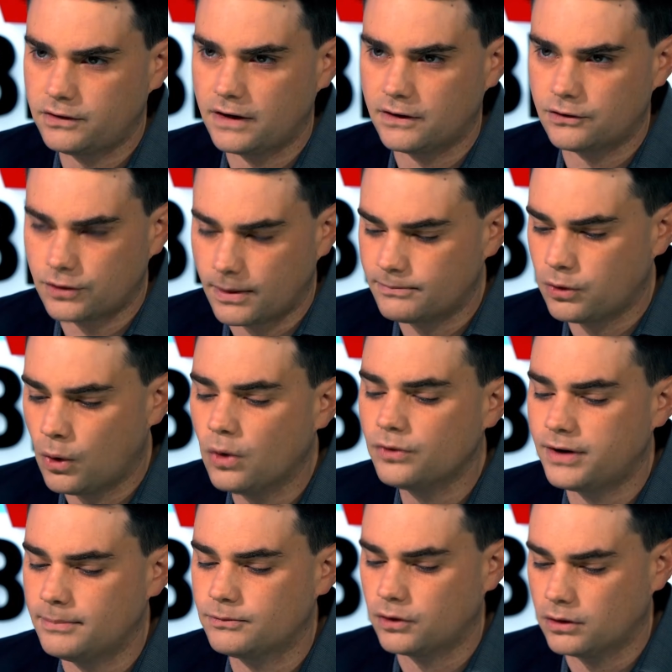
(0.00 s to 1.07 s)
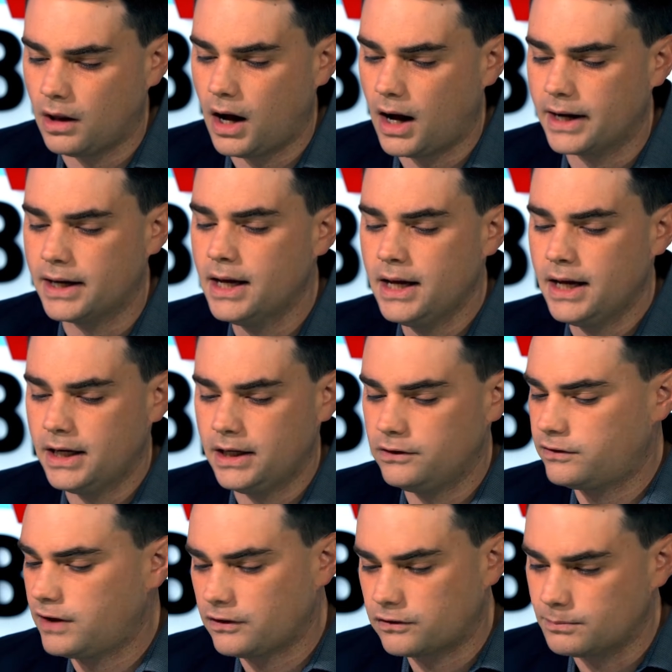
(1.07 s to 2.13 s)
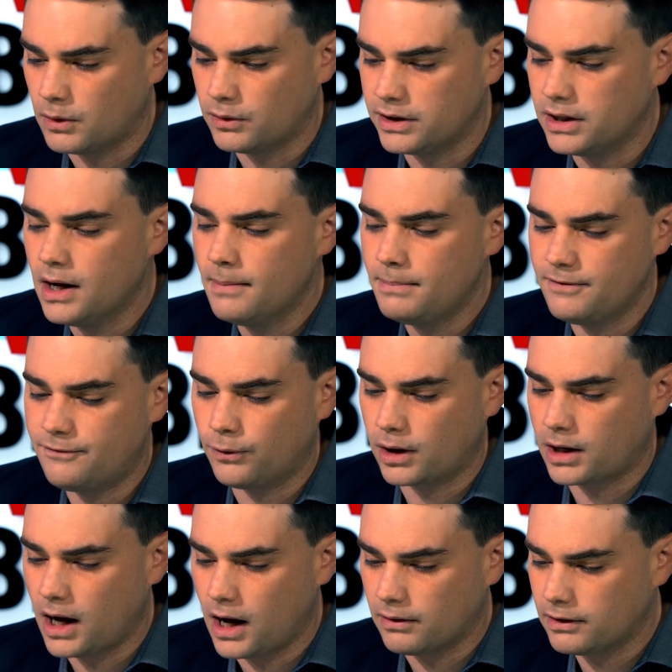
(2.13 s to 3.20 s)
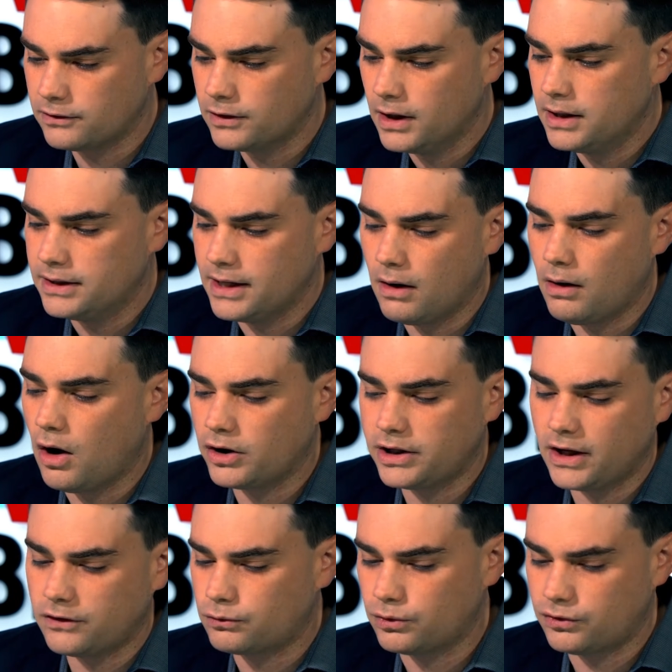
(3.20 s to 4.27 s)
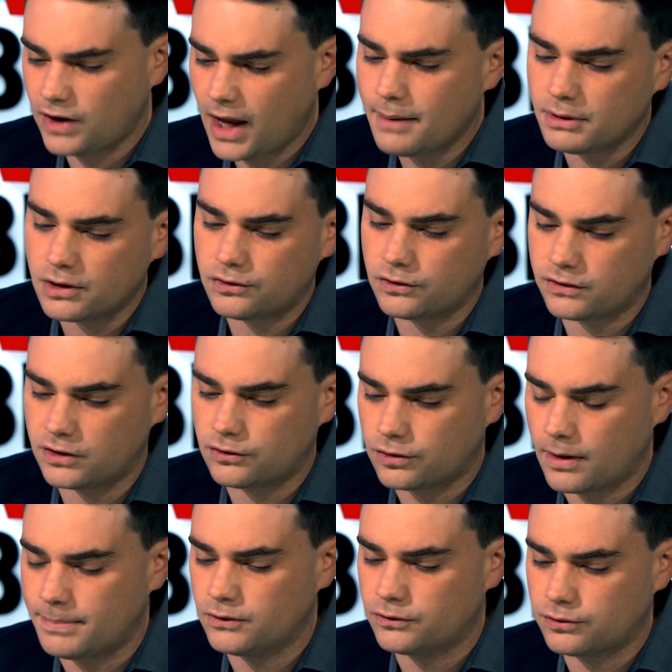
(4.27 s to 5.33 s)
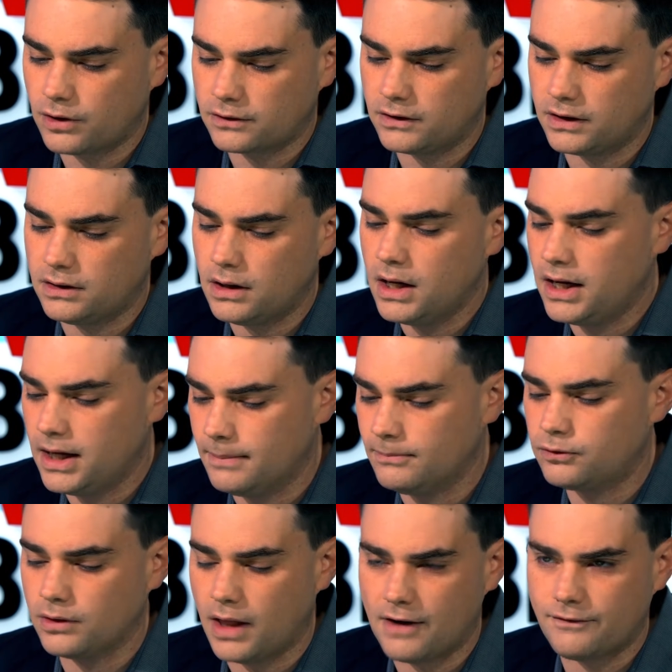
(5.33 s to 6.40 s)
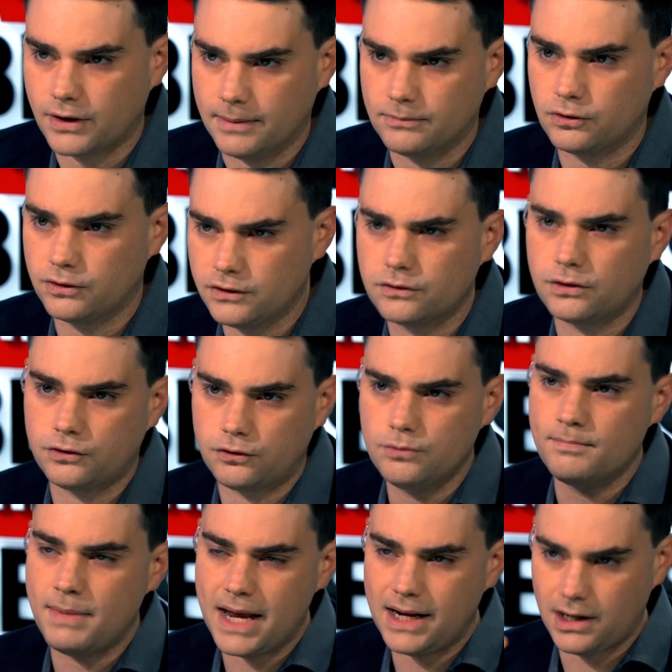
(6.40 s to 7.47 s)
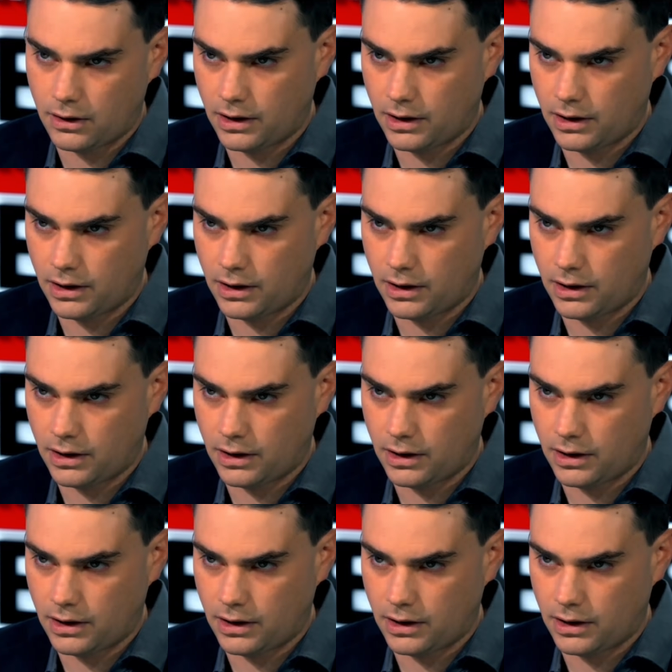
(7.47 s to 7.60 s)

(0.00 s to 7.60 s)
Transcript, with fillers: is saying that Trump told him to lie in his testimony before Congress. Now all he has to establish is that Trump instructed him to lie for him. So these are the two main